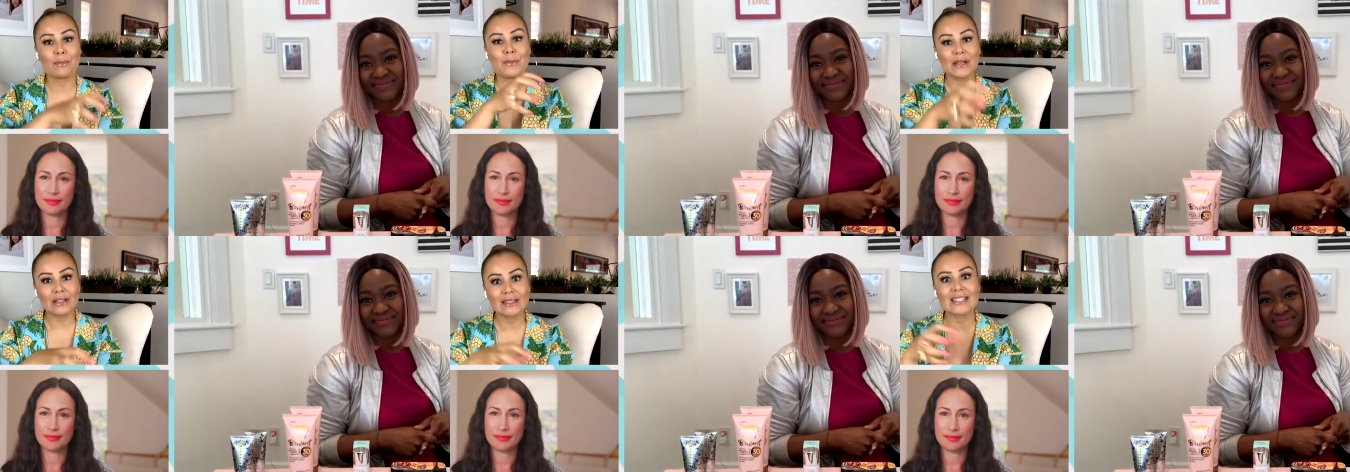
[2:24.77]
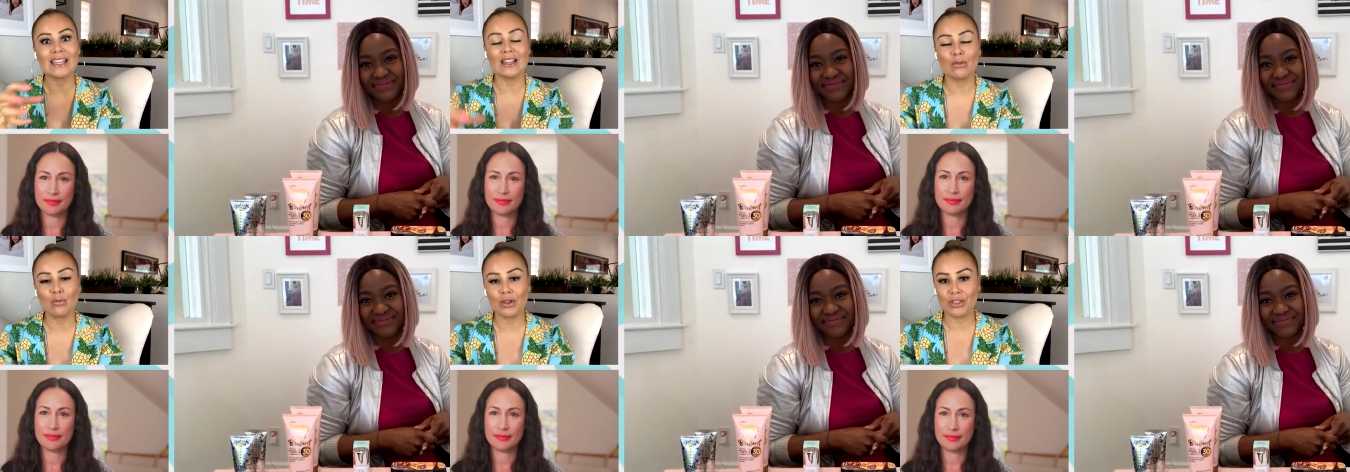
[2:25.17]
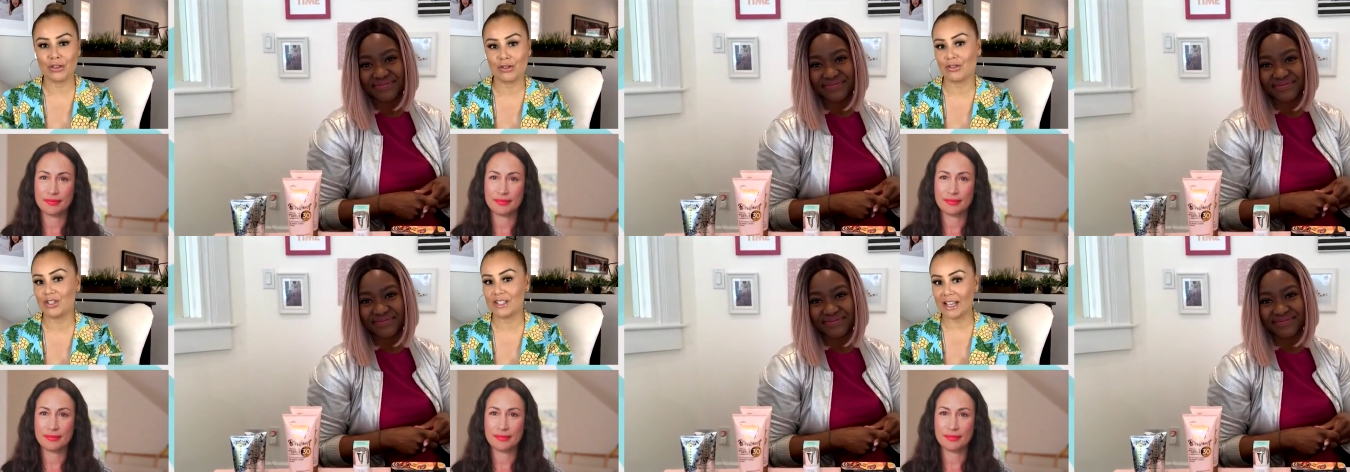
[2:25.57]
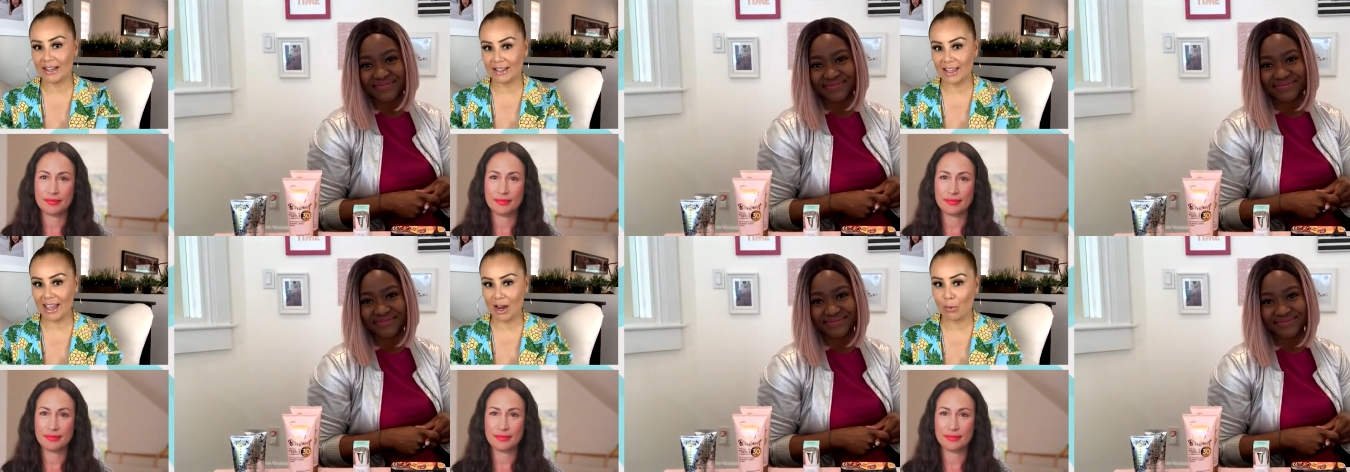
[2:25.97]
Speaker 1: built in with your
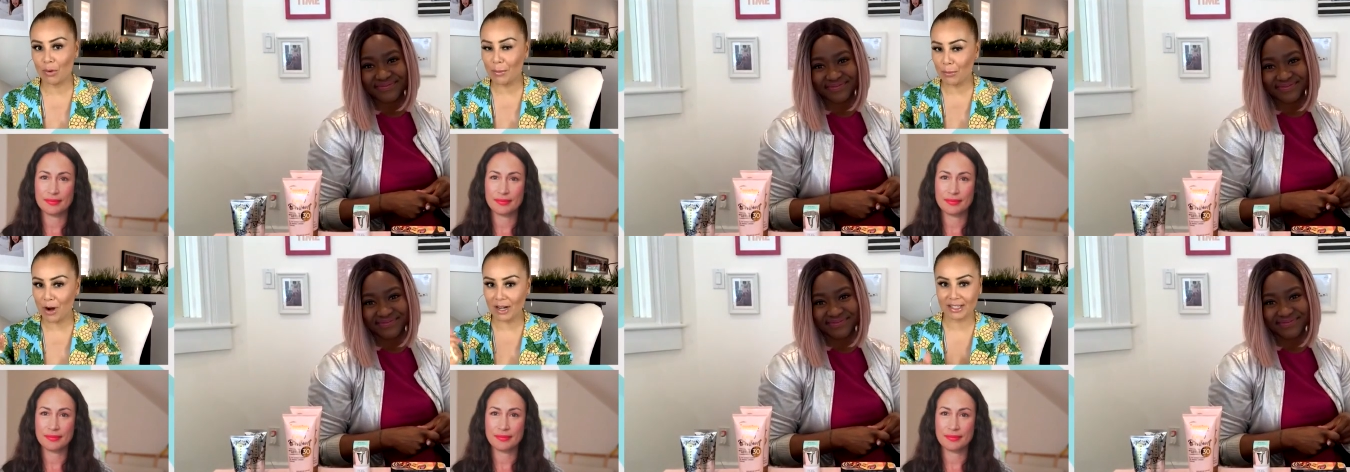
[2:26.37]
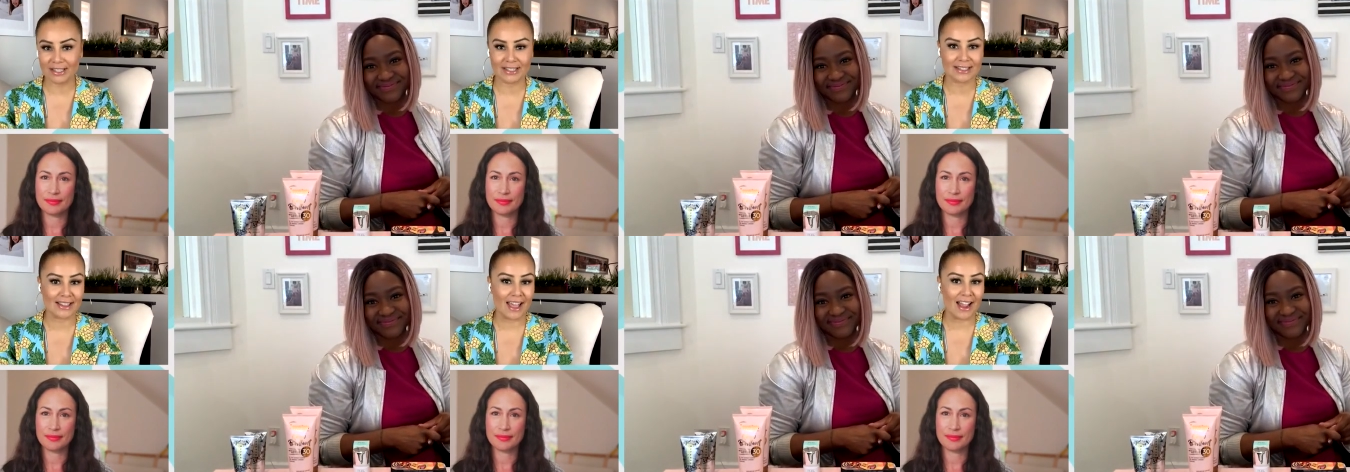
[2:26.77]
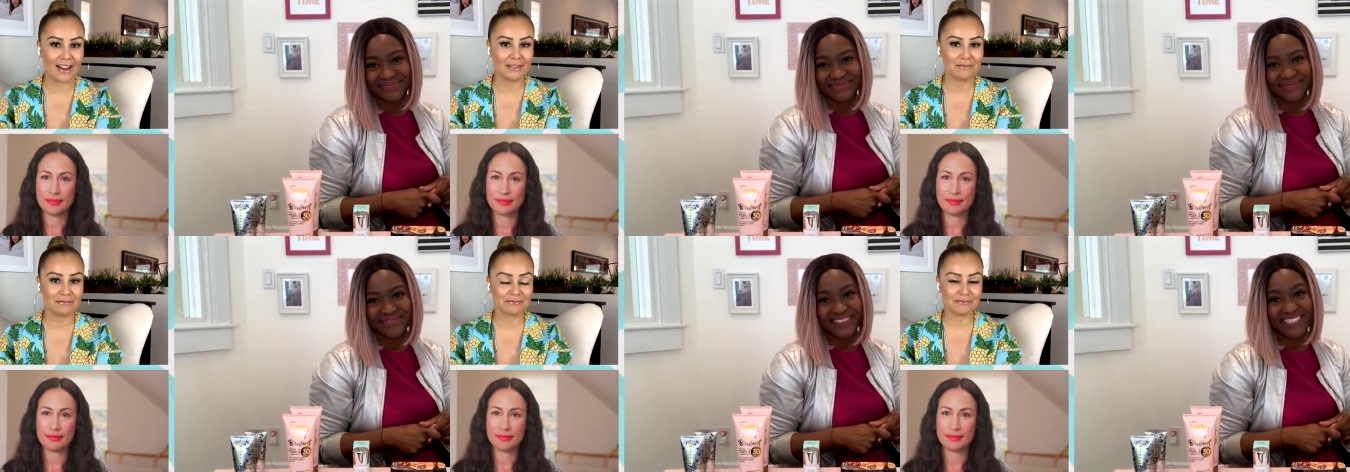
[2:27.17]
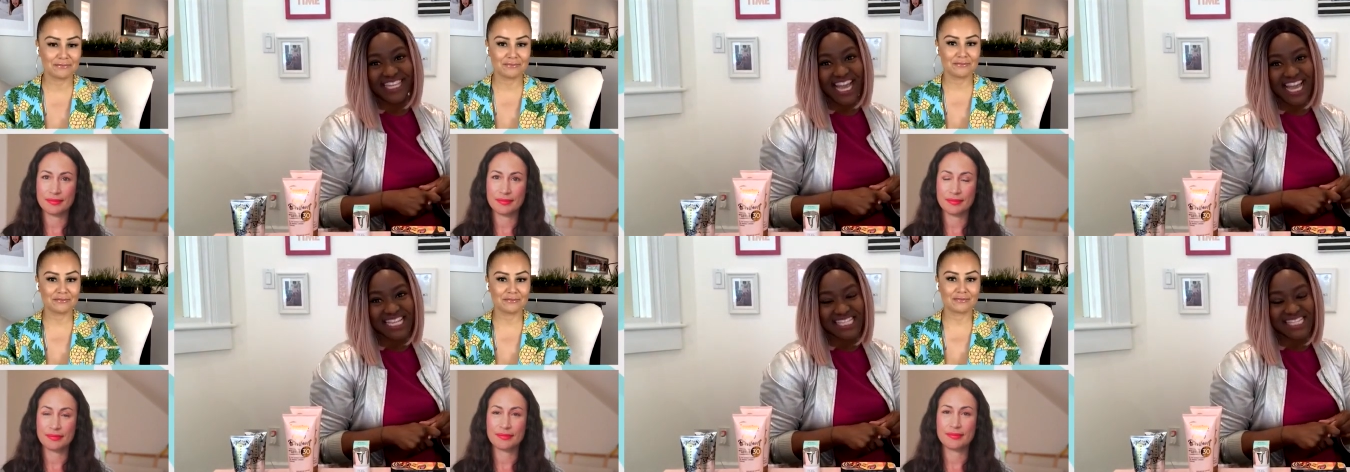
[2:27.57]
sun care. What product is that?
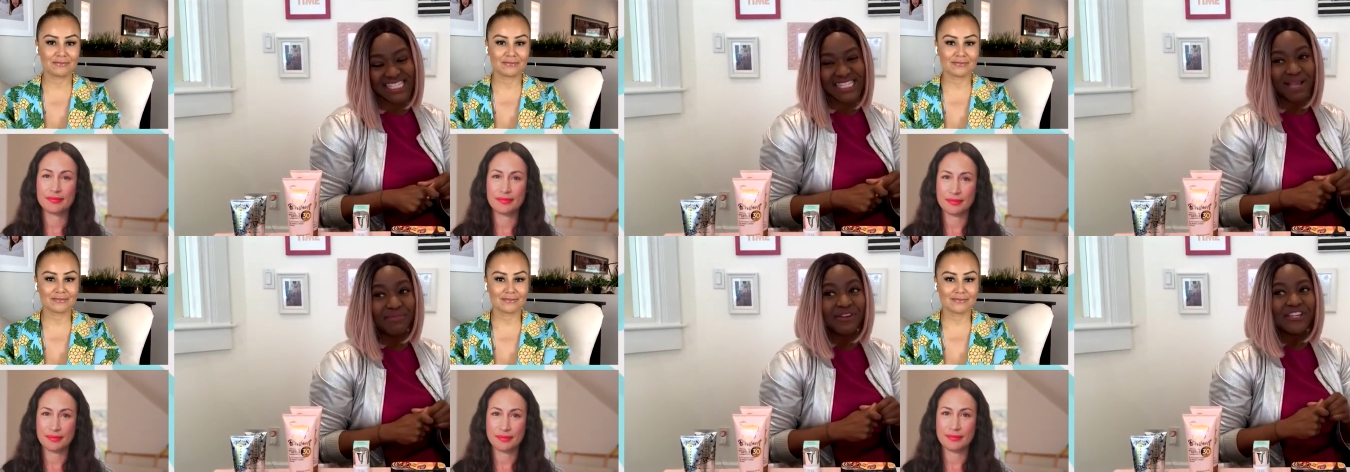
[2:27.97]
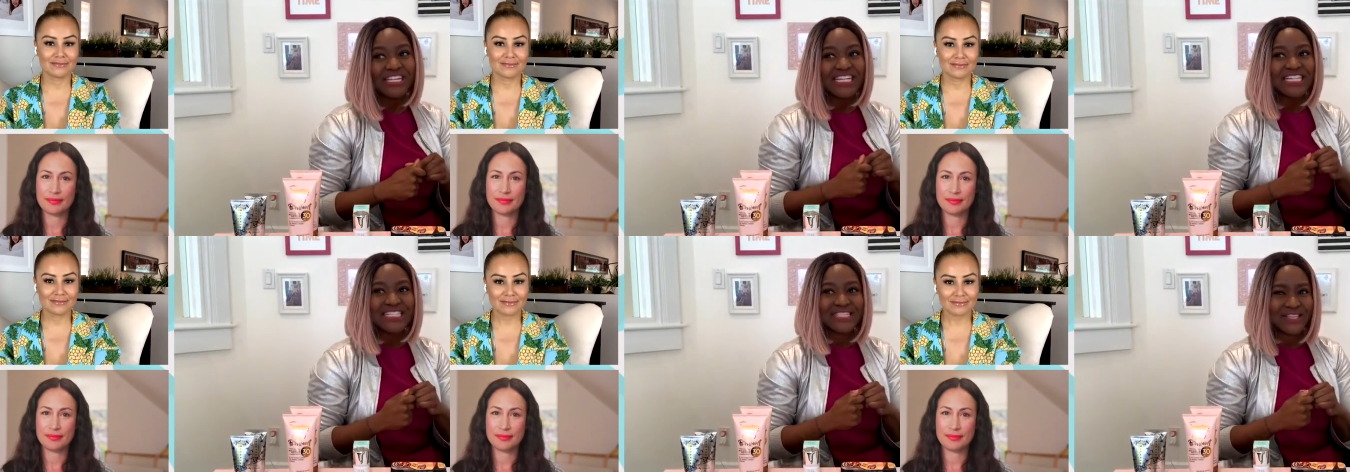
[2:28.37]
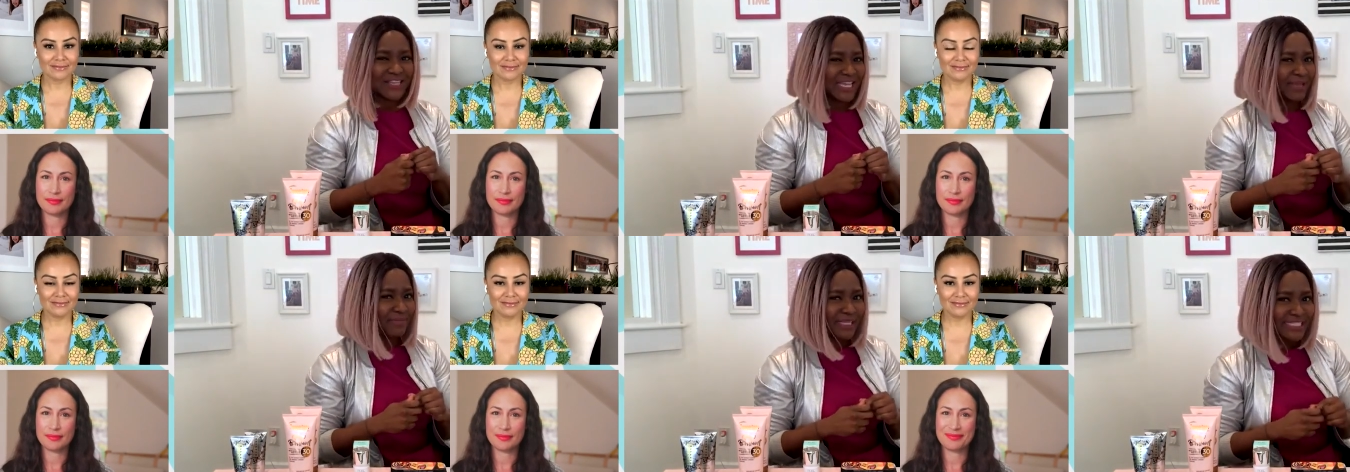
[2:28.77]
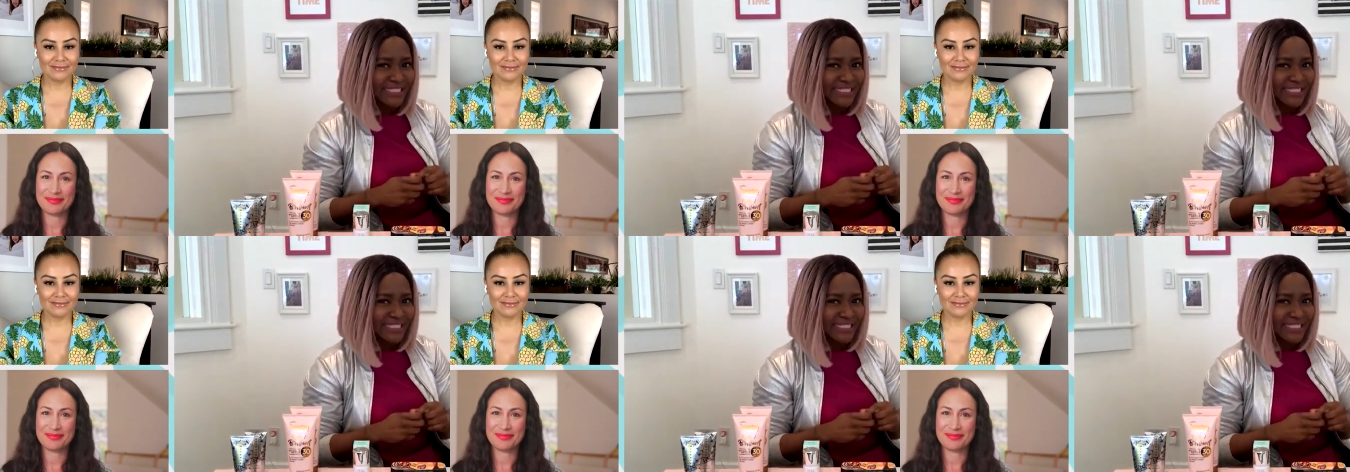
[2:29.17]
Yes, summer is looking a